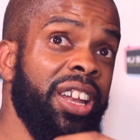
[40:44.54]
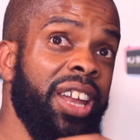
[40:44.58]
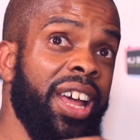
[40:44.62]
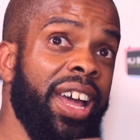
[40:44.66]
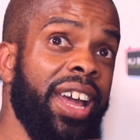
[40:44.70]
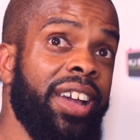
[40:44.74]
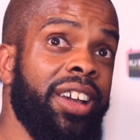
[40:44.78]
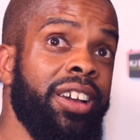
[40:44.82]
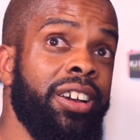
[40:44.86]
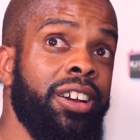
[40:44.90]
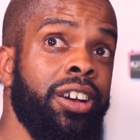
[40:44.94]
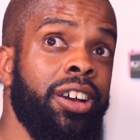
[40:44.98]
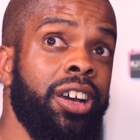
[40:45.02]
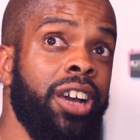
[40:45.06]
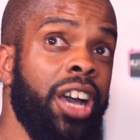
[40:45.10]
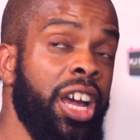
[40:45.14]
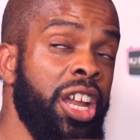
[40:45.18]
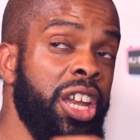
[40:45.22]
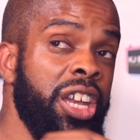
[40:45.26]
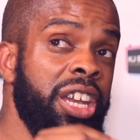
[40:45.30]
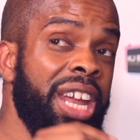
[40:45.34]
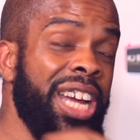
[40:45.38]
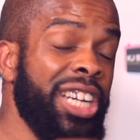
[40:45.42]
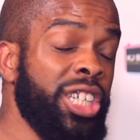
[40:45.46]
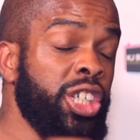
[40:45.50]
like a
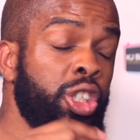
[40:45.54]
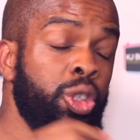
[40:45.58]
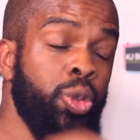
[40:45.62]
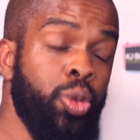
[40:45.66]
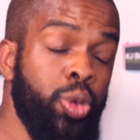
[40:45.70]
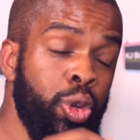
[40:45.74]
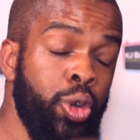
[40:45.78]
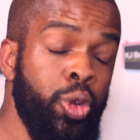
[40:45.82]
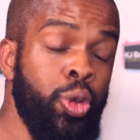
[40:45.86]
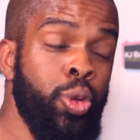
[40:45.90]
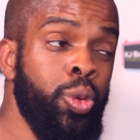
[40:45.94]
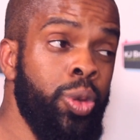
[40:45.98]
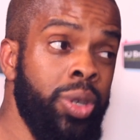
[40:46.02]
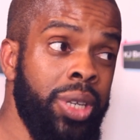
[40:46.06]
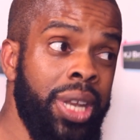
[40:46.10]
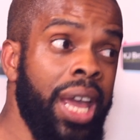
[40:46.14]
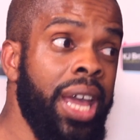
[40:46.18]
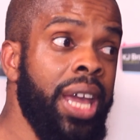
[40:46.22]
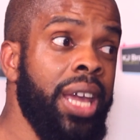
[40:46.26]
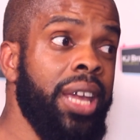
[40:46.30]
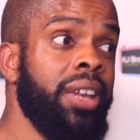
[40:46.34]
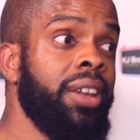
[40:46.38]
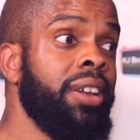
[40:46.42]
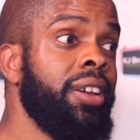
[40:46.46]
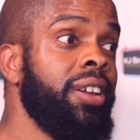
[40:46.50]
national nude
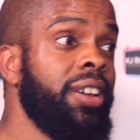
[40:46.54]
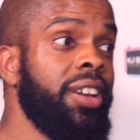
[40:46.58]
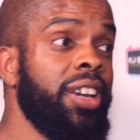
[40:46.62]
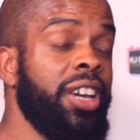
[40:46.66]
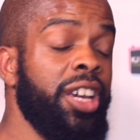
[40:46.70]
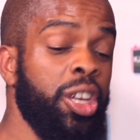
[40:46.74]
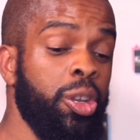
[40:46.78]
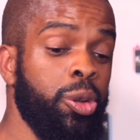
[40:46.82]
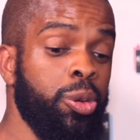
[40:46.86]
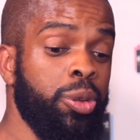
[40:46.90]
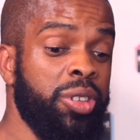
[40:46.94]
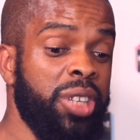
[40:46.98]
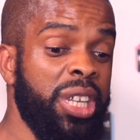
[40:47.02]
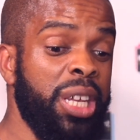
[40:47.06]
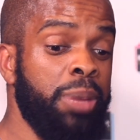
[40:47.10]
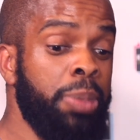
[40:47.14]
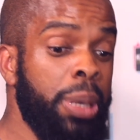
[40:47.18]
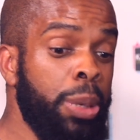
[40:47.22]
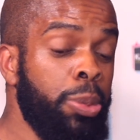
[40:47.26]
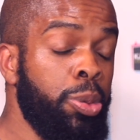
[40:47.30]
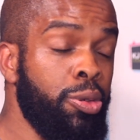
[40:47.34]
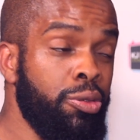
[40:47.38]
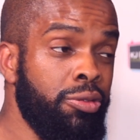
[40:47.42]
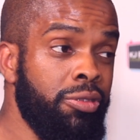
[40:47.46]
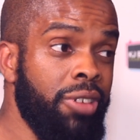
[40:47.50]
day, and you'll see
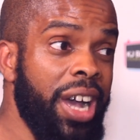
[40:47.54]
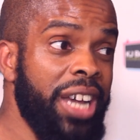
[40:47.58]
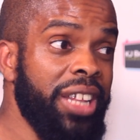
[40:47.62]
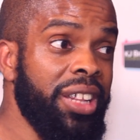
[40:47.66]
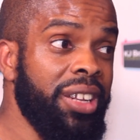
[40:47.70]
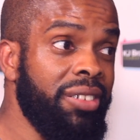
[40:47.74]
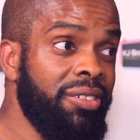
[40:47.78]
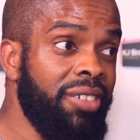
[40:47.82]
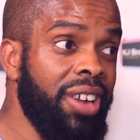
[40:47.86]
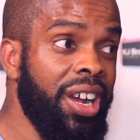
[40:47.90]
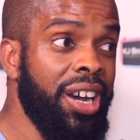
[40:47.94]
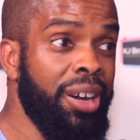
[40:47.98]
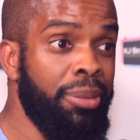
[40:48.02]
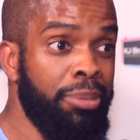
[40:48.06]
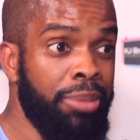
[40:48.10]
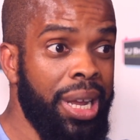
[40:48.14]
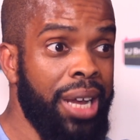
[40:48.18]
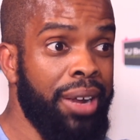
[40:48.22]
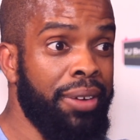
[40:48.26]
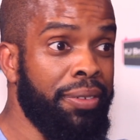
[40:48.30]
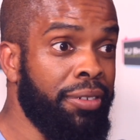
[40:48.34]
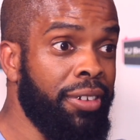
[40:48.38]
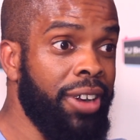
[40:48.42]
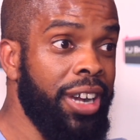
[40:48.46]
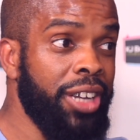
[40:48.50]
people riding around
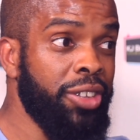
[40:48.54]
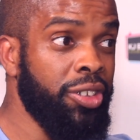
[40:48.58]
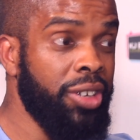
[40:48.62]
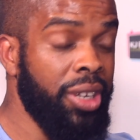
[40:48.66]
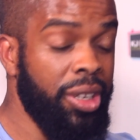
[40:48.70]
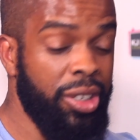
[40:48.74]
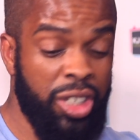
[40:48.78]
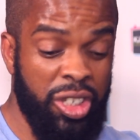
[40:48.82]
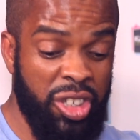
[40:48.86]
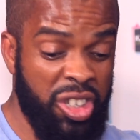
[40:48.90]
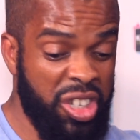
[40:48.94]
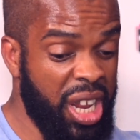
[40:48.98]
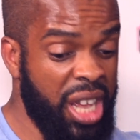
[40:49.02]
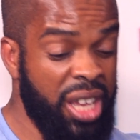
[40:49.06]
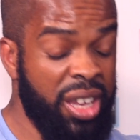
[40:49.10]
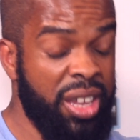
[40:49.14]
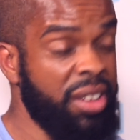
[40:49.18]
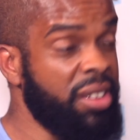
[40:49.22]
Black Friars and just naked.